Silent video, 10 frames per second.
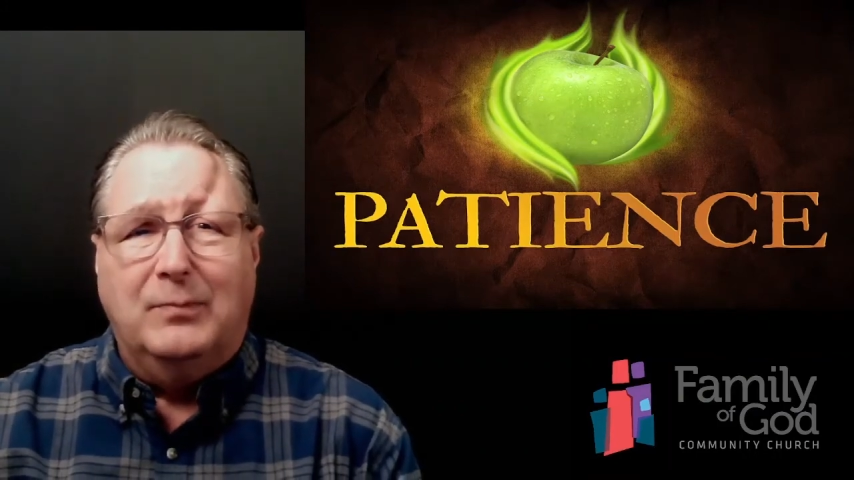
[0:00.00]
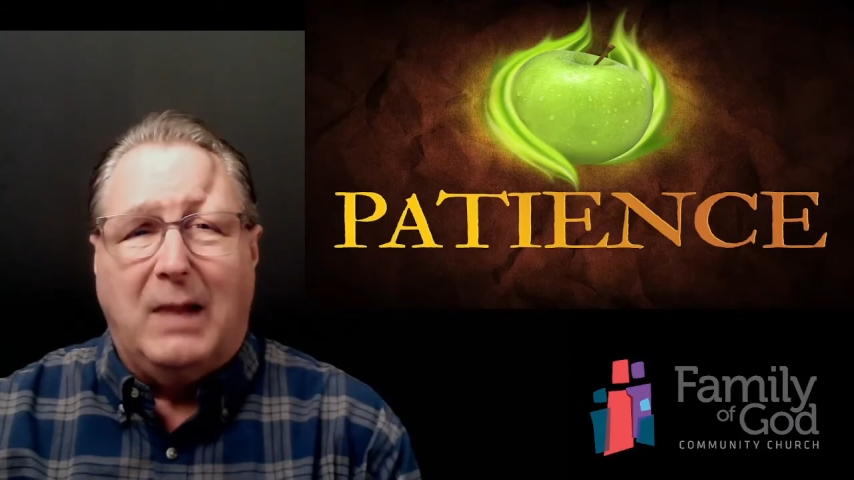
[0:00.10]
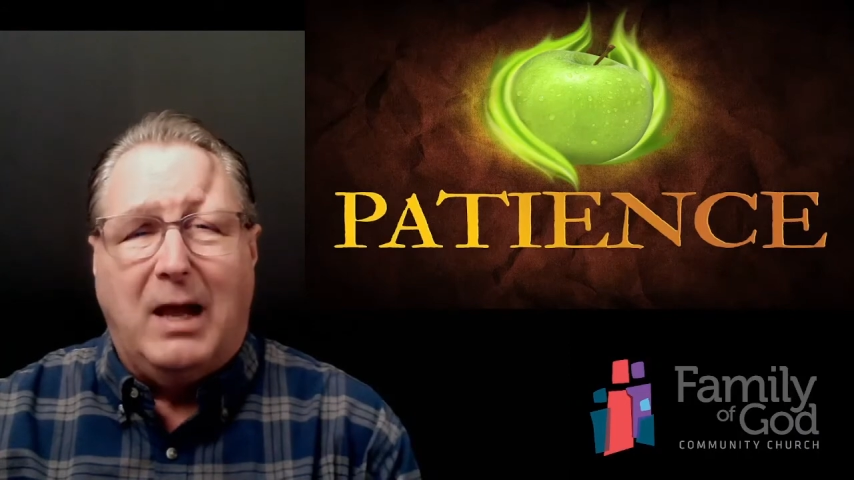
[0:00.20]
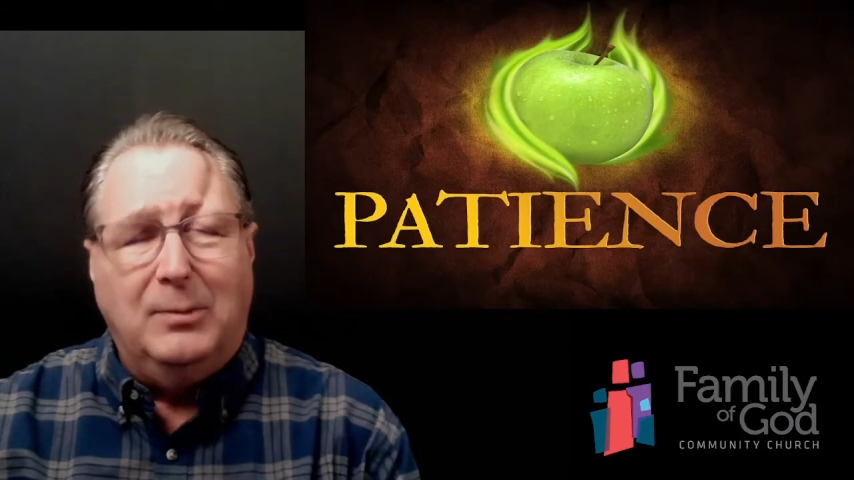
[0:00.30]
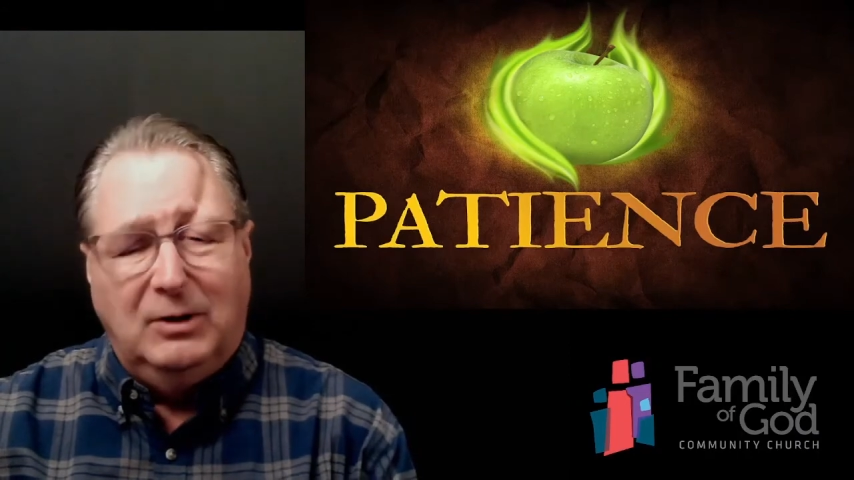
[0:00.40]

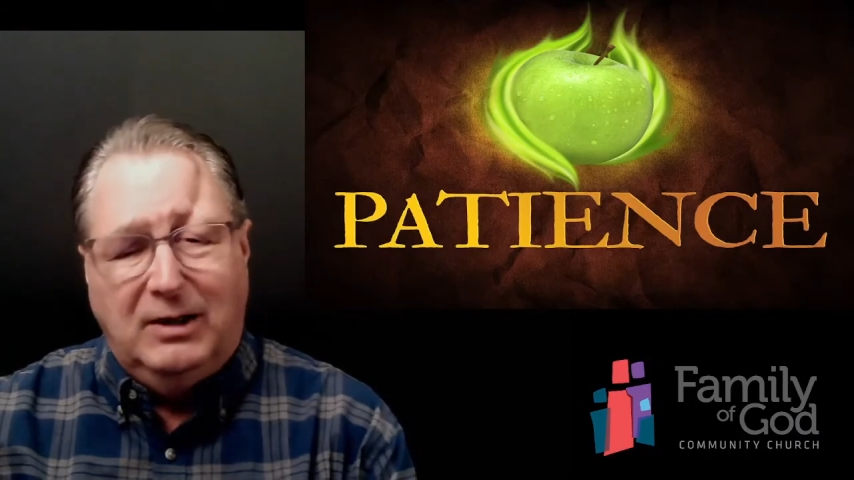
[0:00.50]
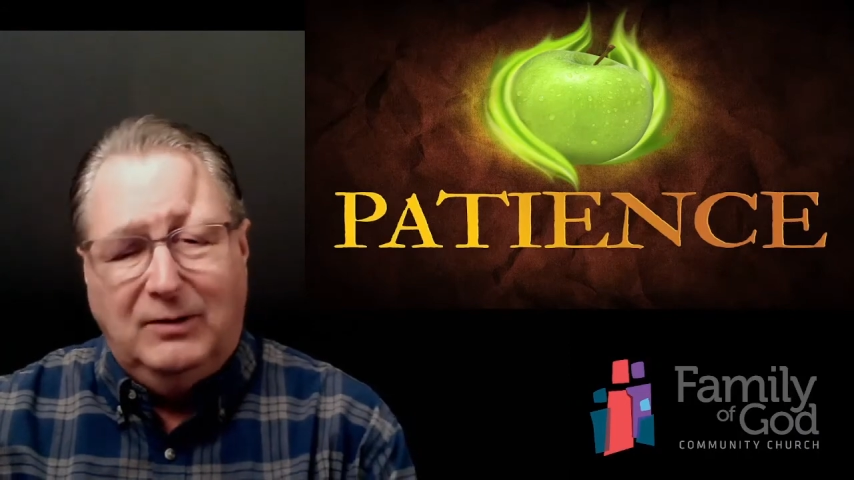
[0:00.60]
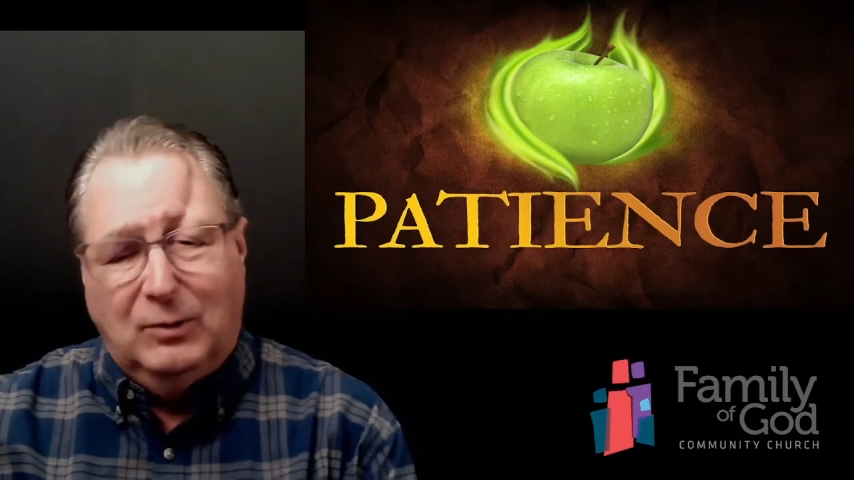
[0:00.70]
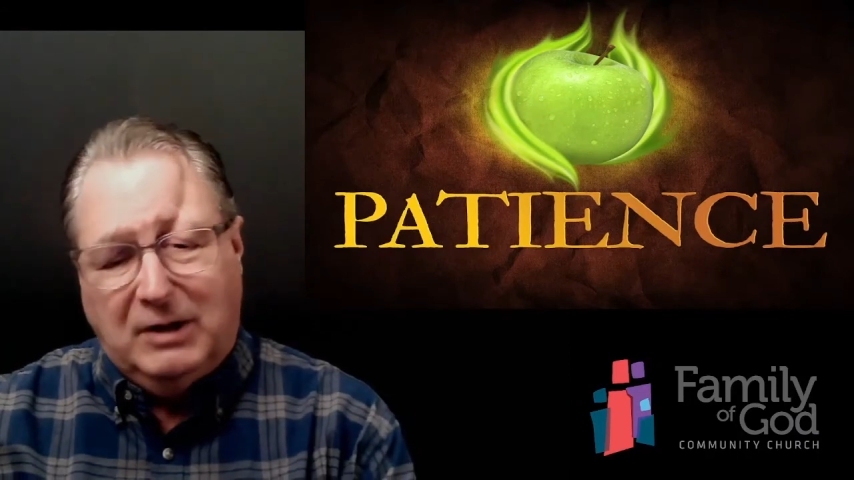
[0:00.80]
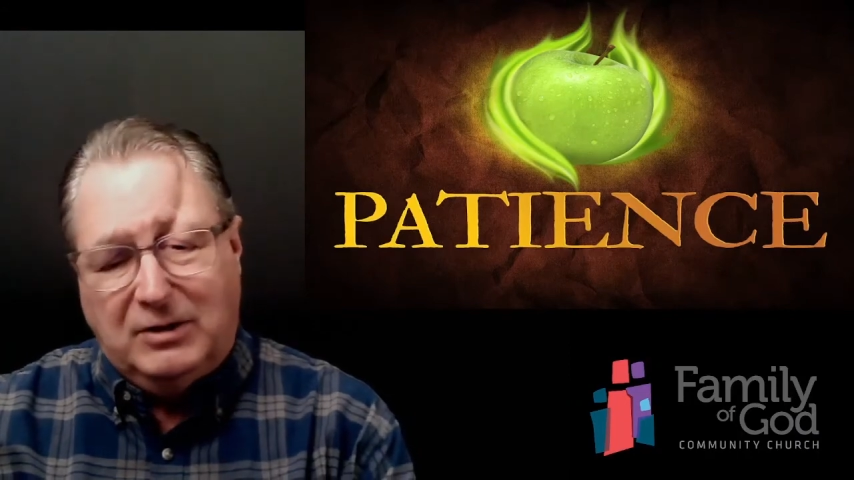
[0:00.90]
And I
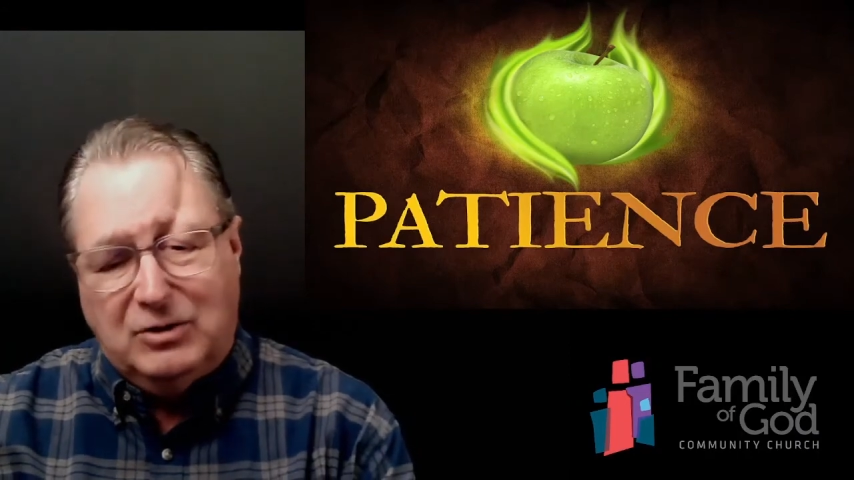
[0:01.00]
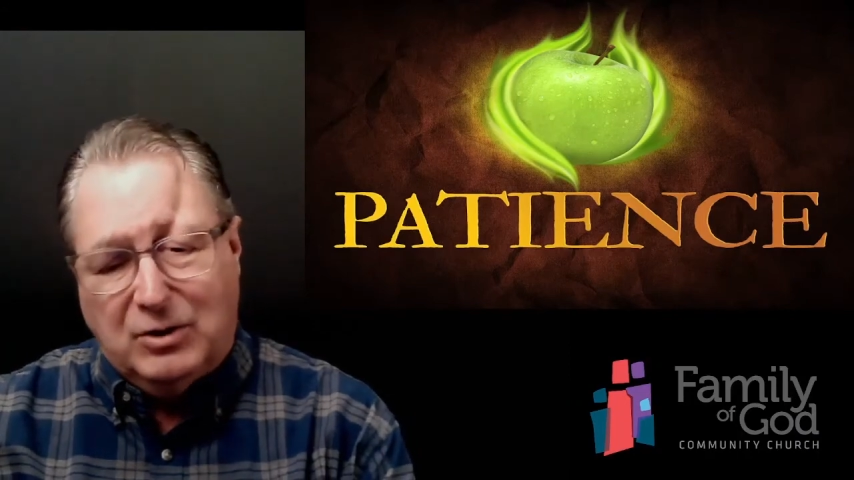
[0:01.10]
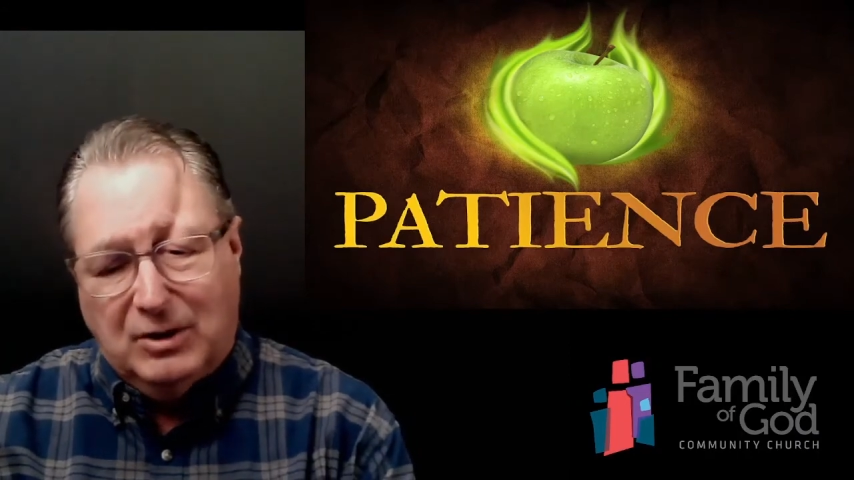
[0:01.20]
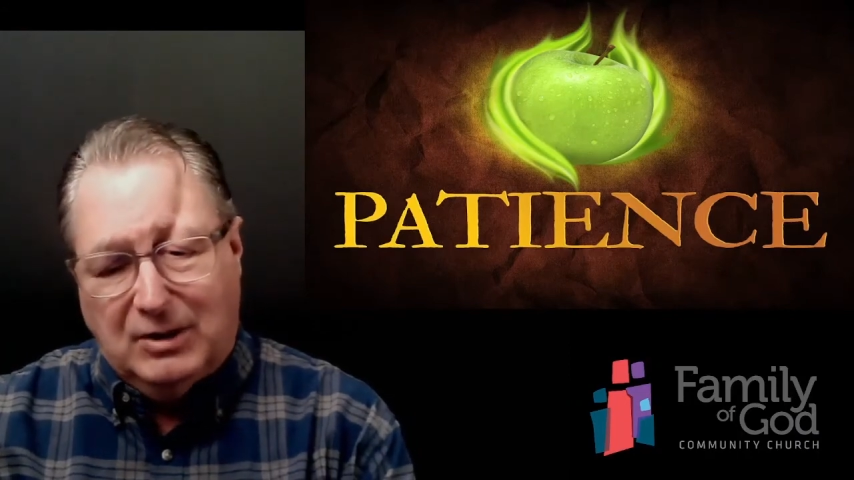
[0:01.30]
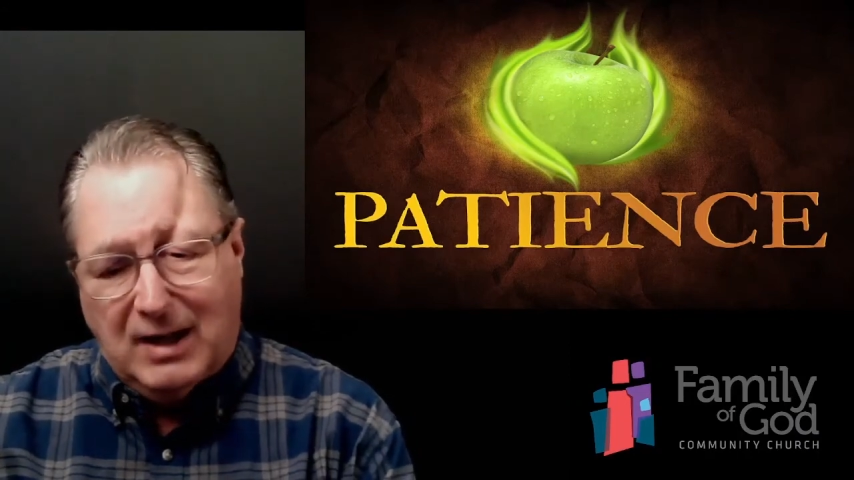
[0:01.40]
believe when they
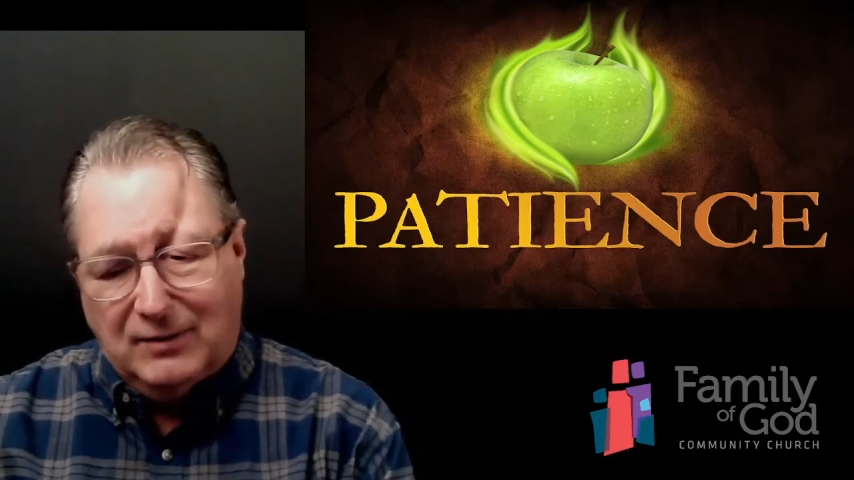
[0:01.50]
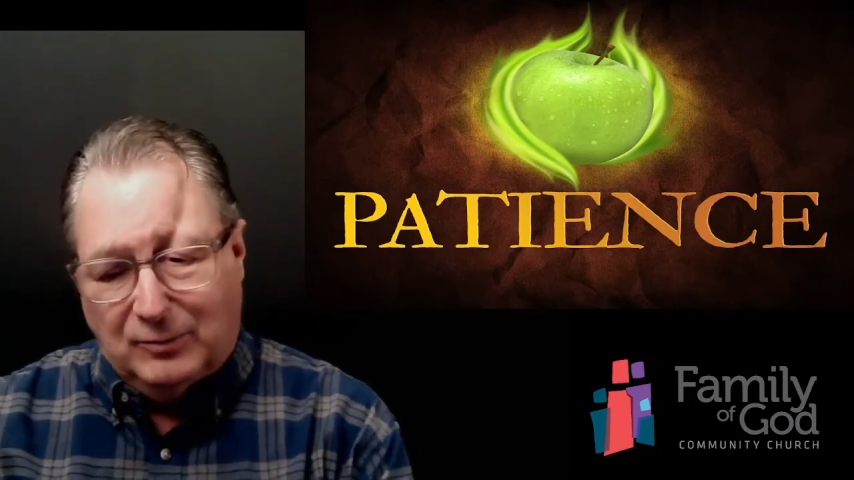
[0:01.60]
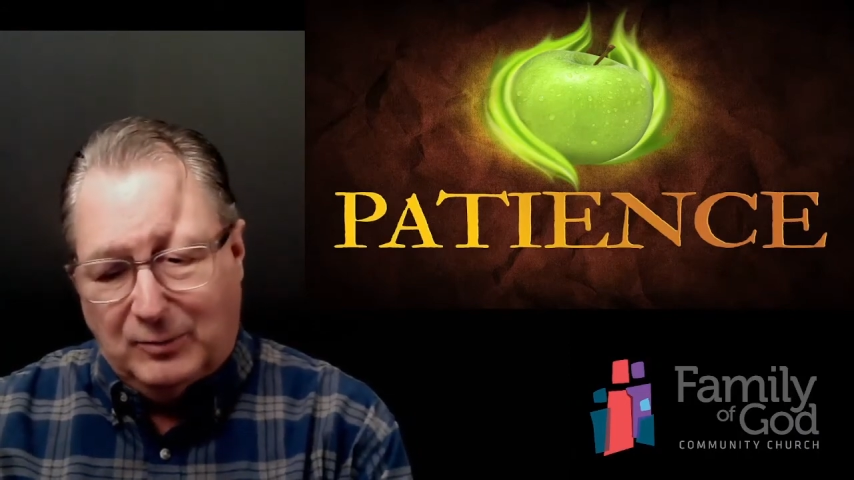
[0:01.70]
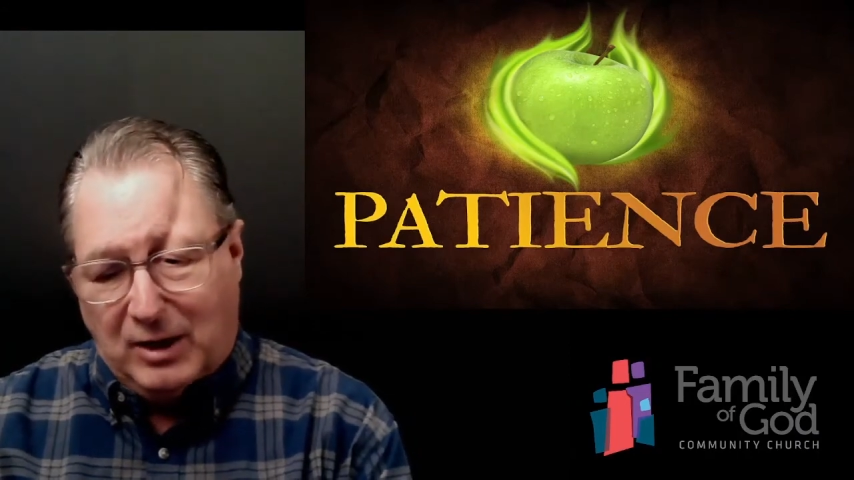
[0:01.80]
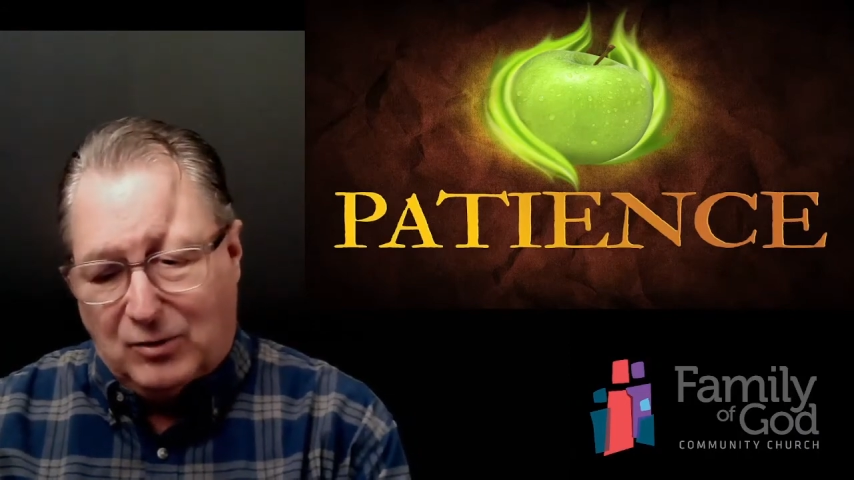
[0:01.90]
took You down
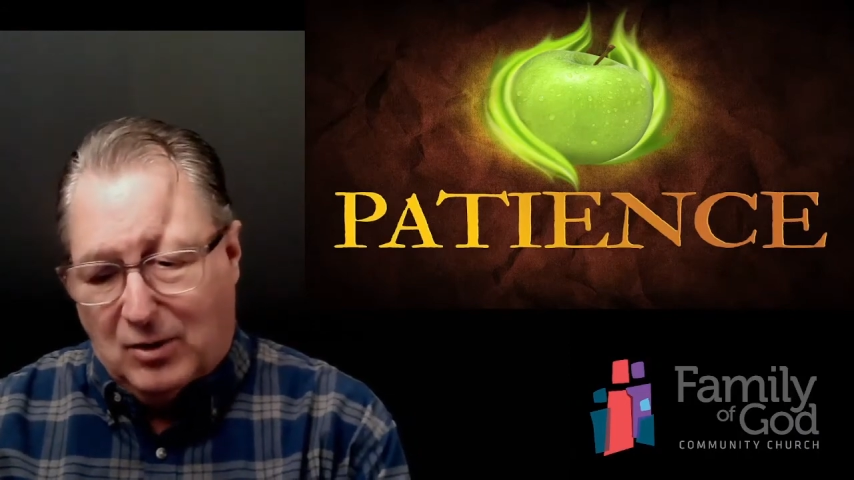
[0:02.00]
from that